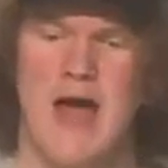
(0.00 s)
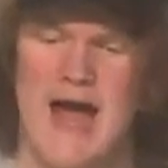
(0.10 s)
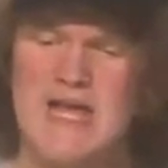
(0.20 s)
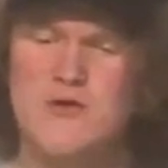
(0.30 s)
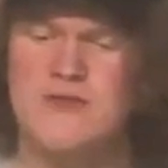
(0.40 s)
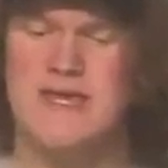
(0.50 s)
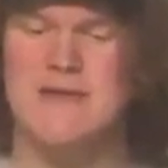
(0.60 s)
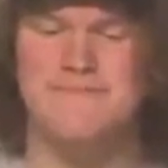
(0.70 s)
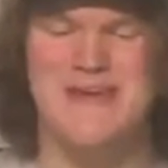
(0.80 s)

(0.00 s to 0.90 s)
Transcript: I used to eat